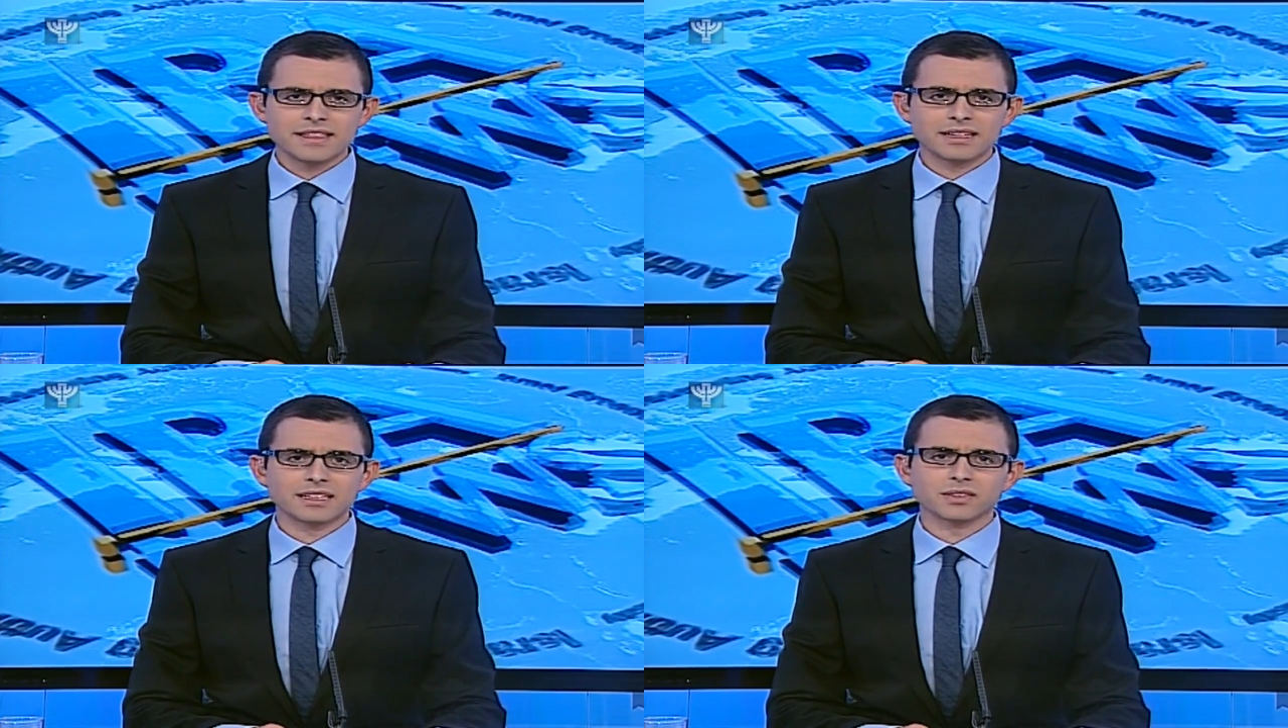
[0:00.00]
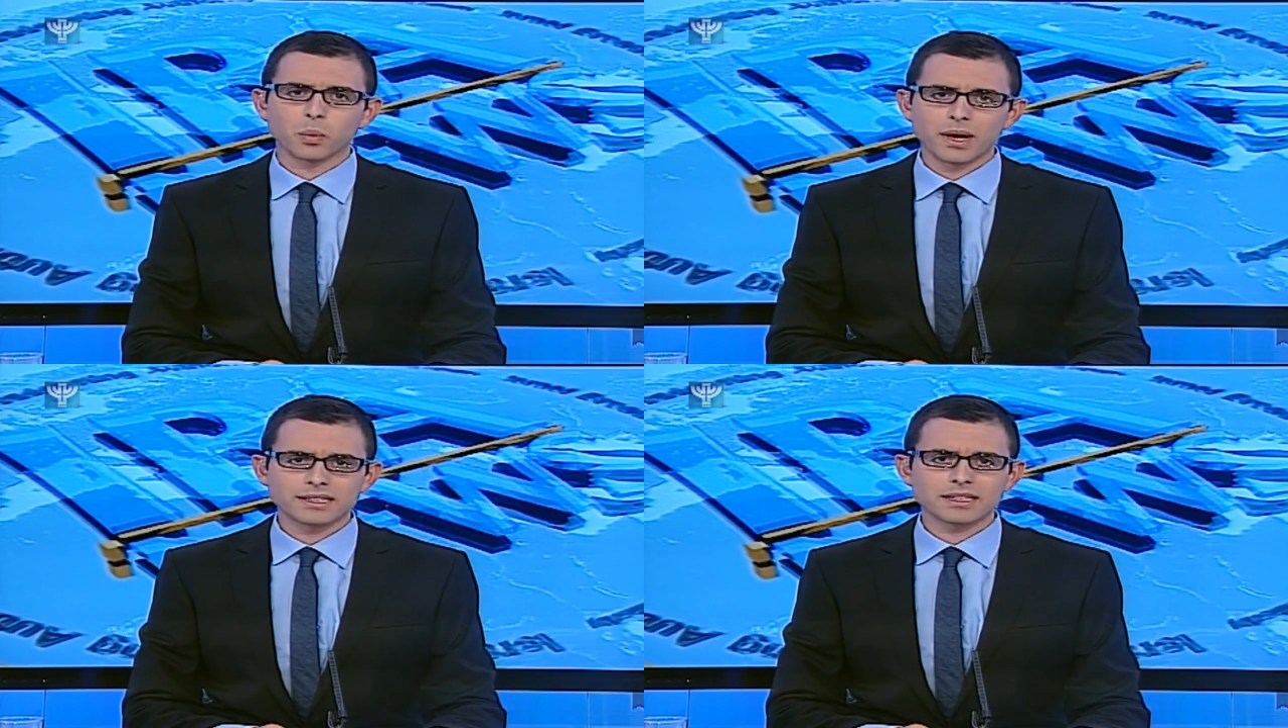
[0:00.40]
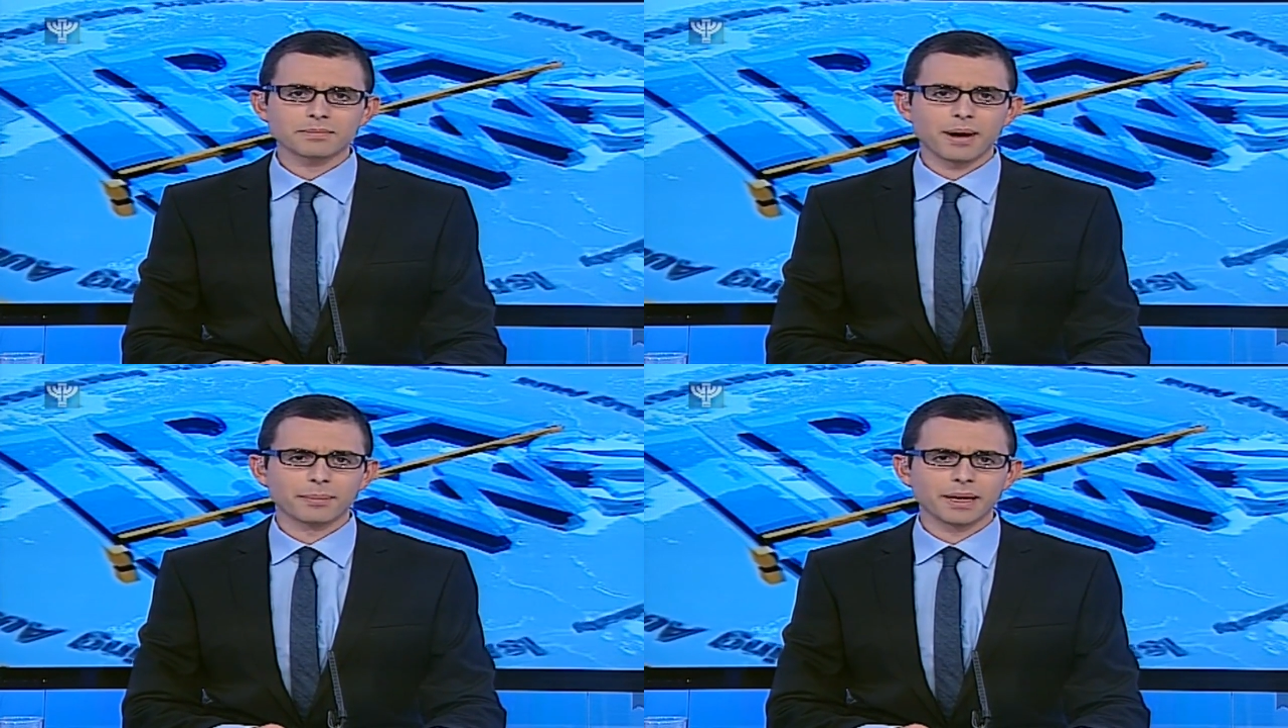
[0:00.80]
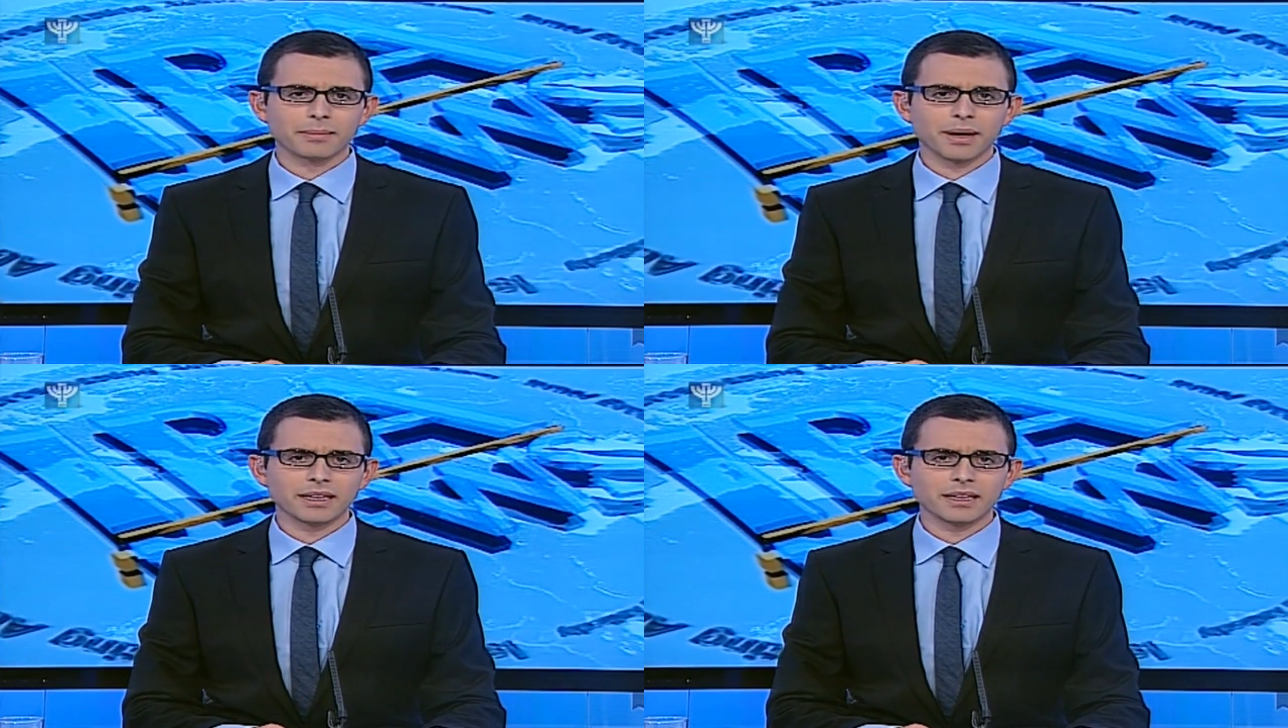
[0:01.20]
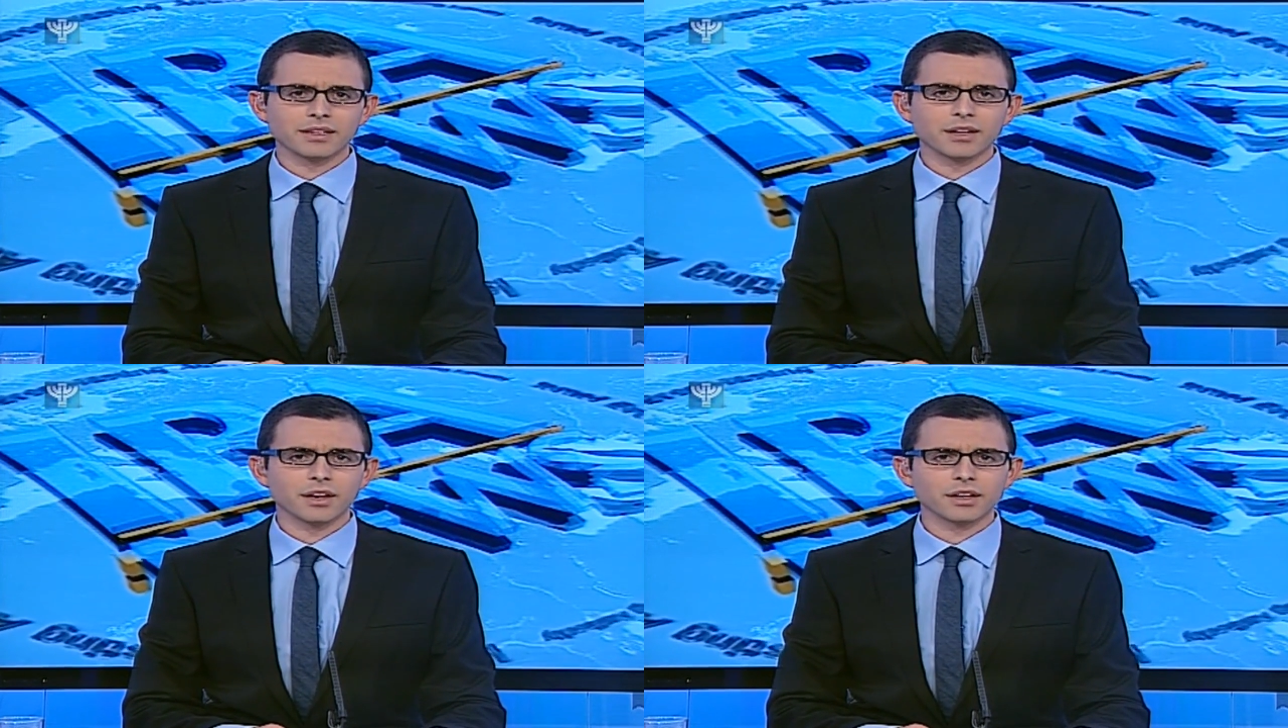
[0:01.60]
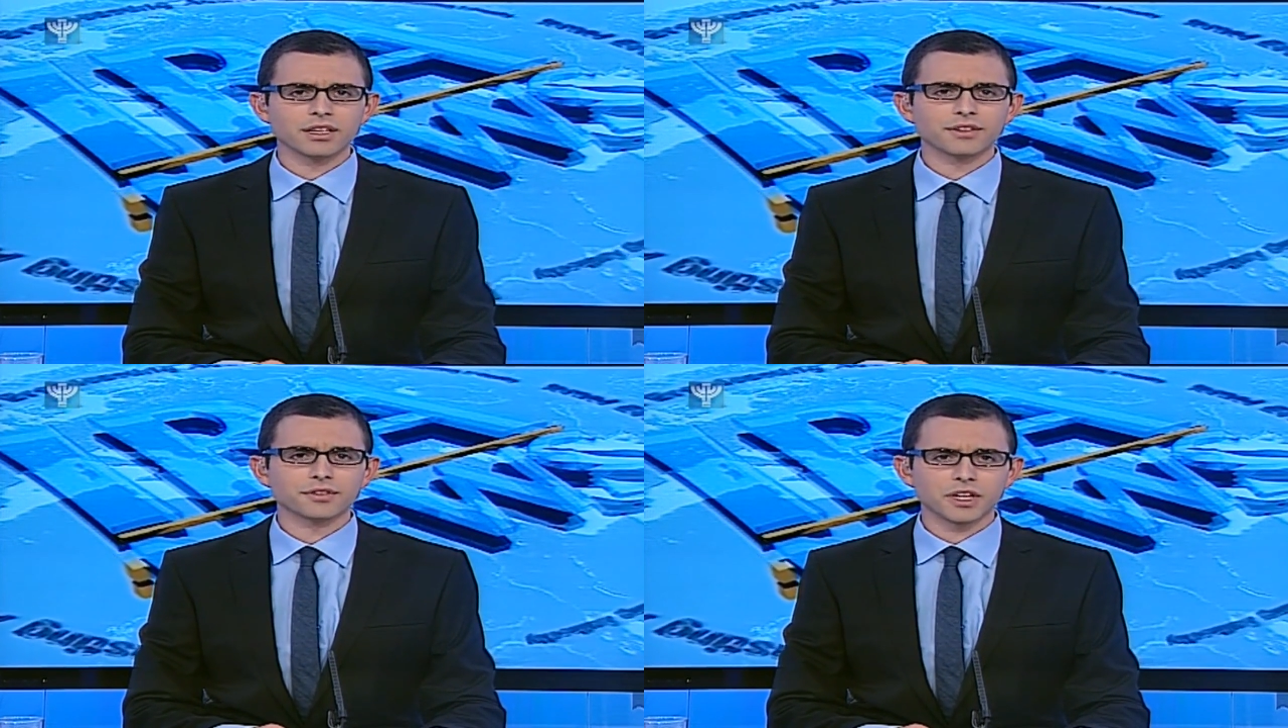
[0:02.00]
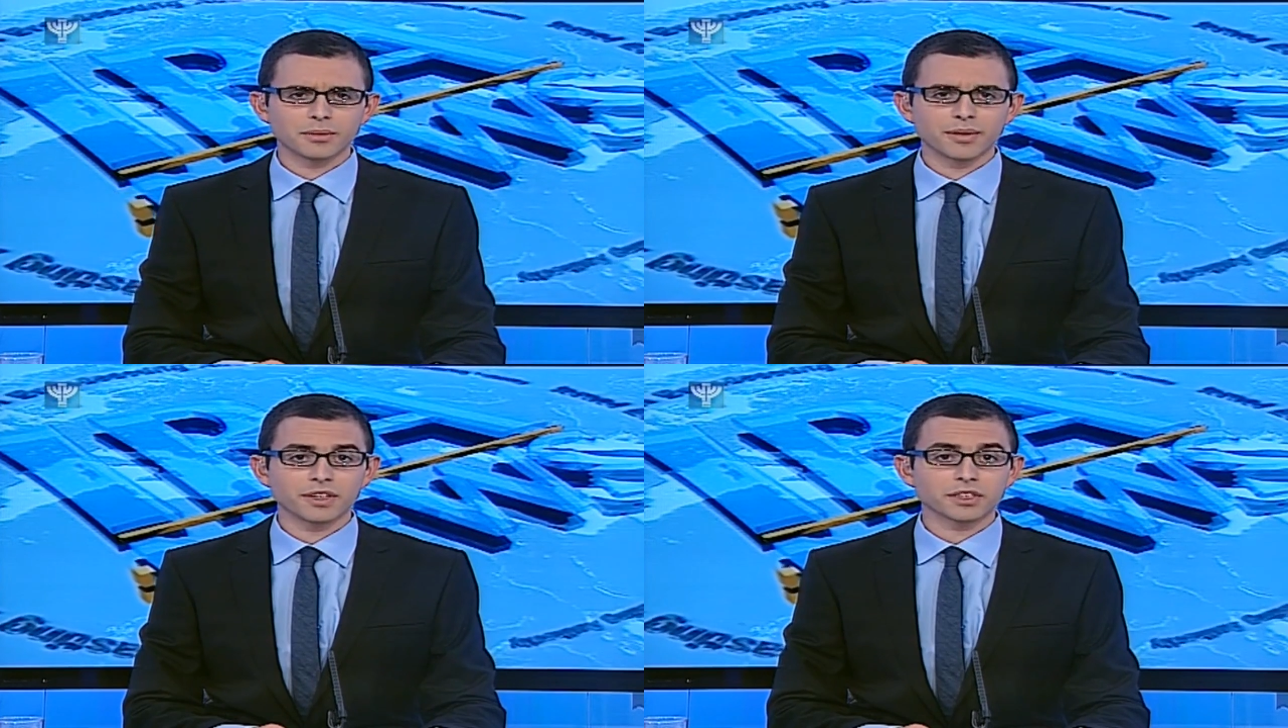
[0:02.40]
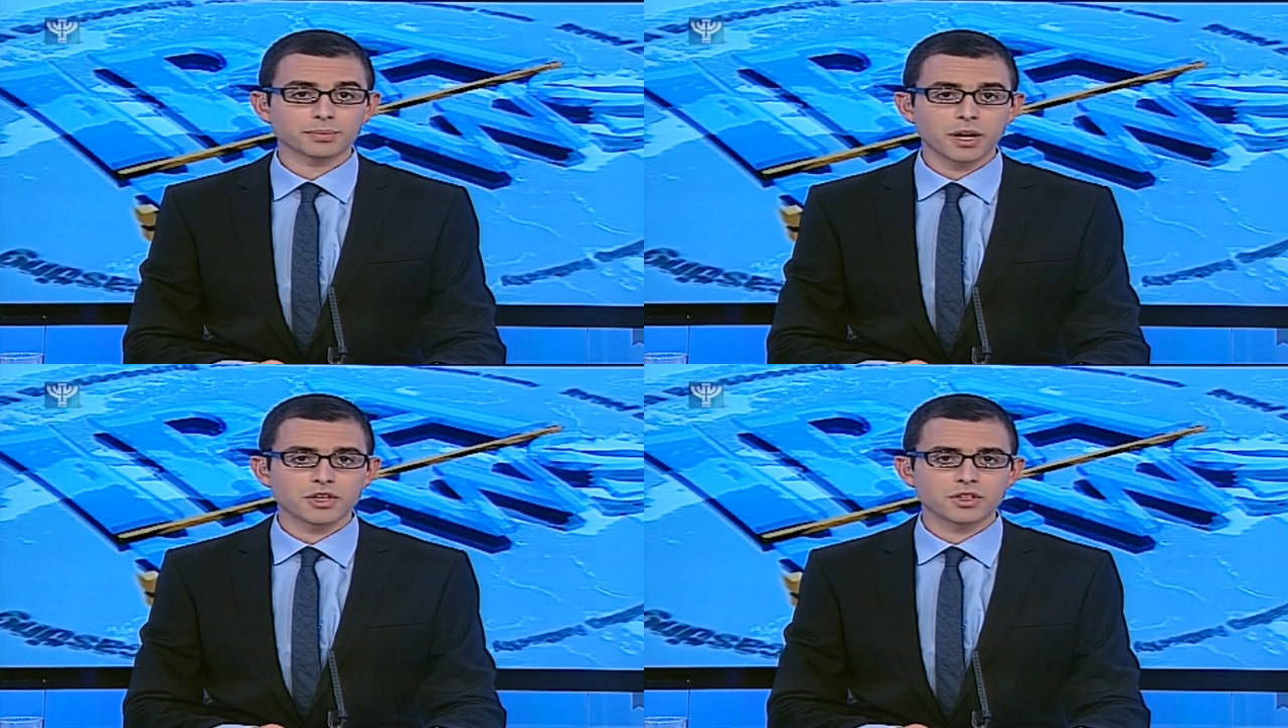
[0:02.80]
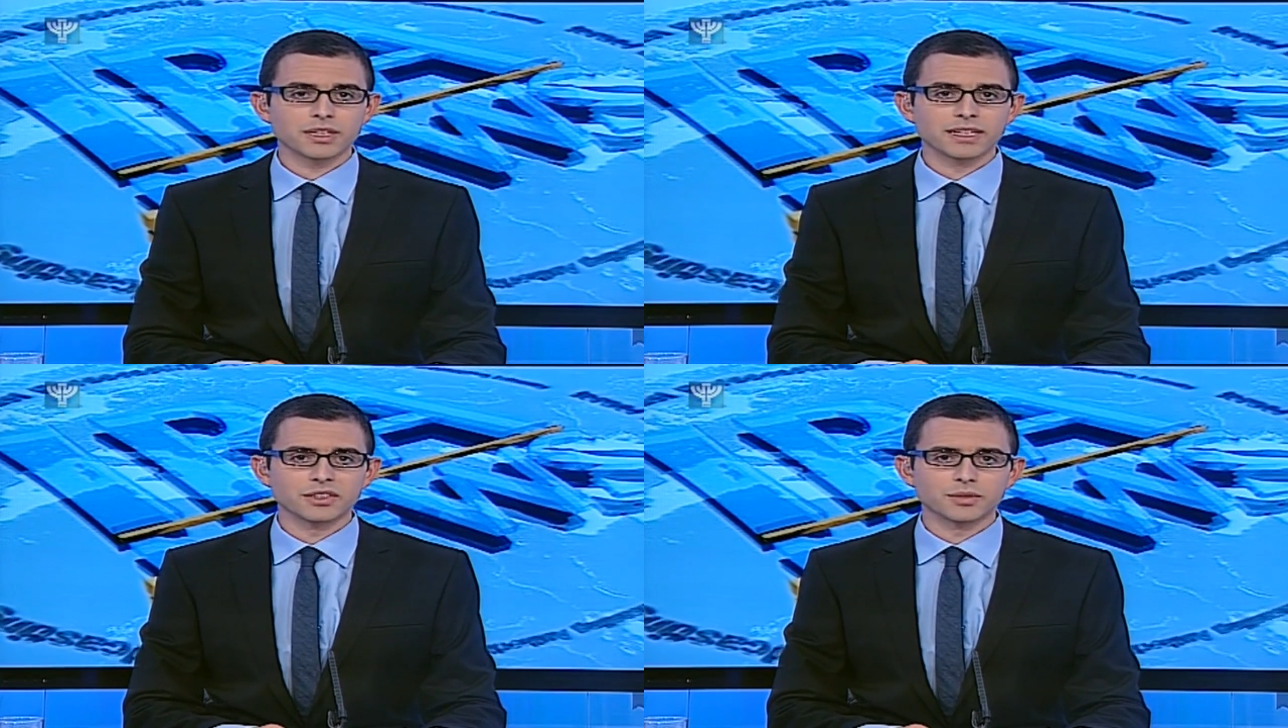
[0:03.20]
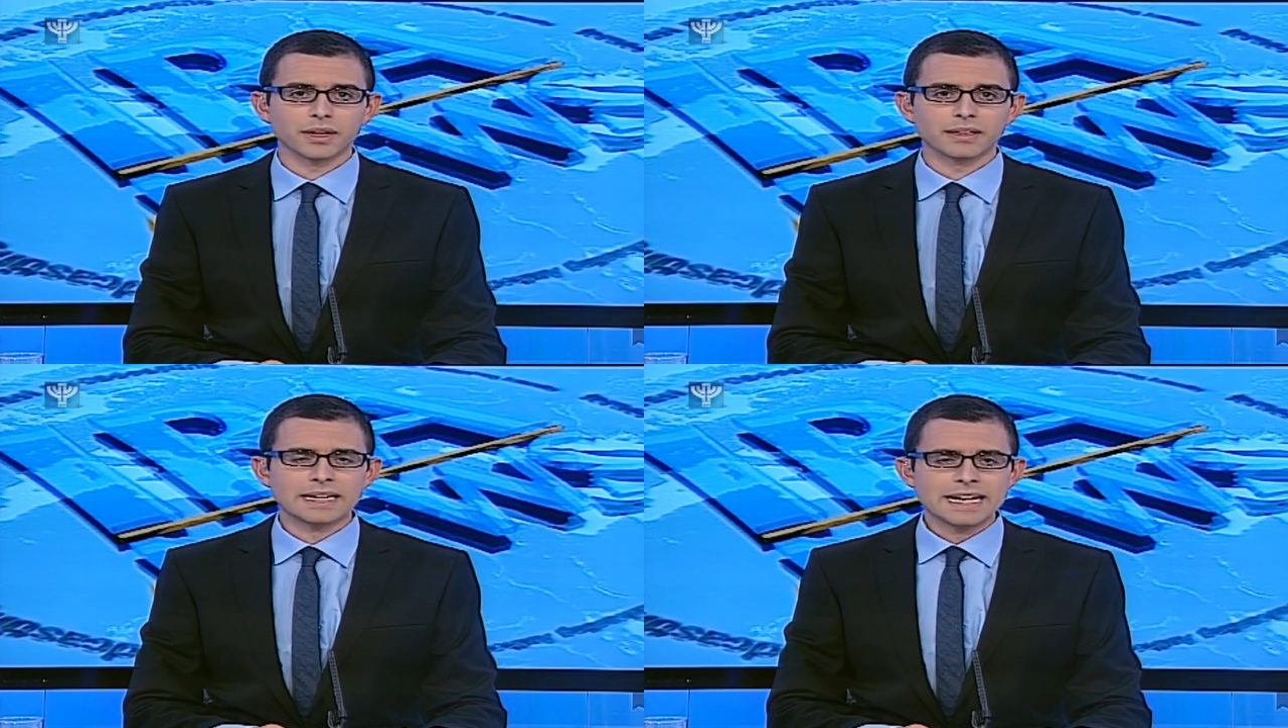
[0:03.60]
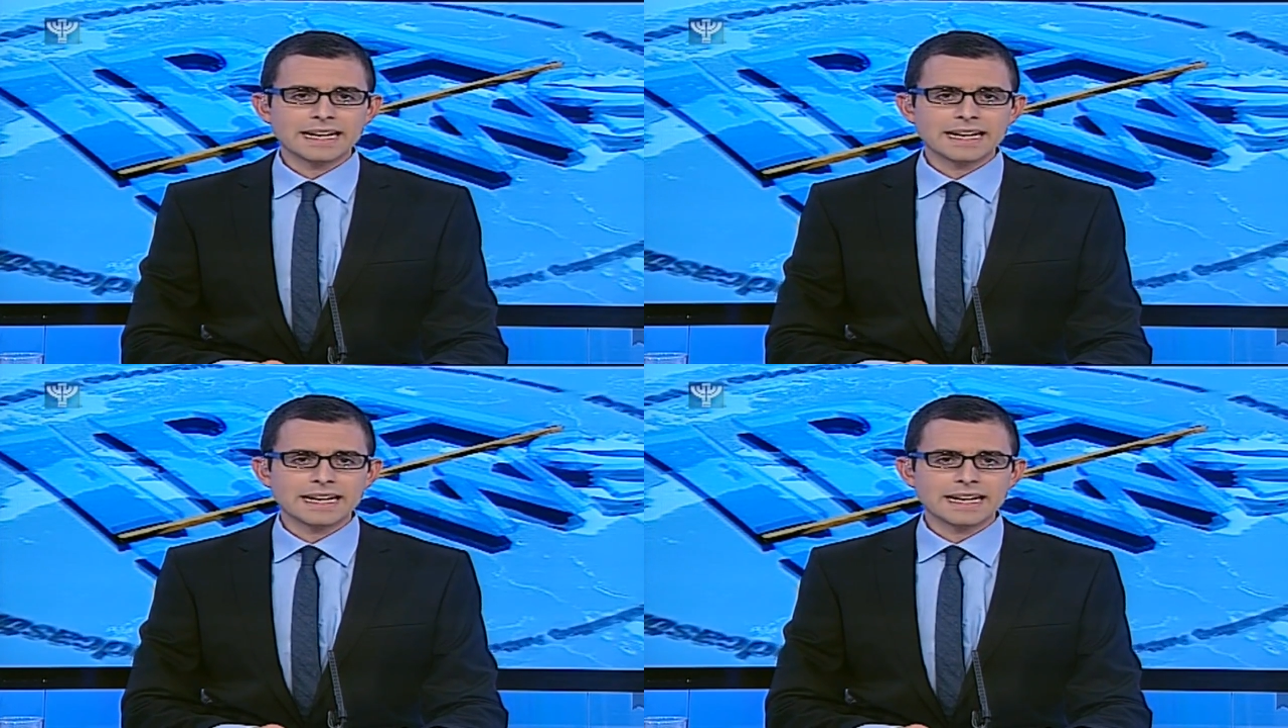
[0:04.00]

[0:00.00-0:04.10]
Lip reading: that he is wasting public money and hurting freedom of expression in Israel.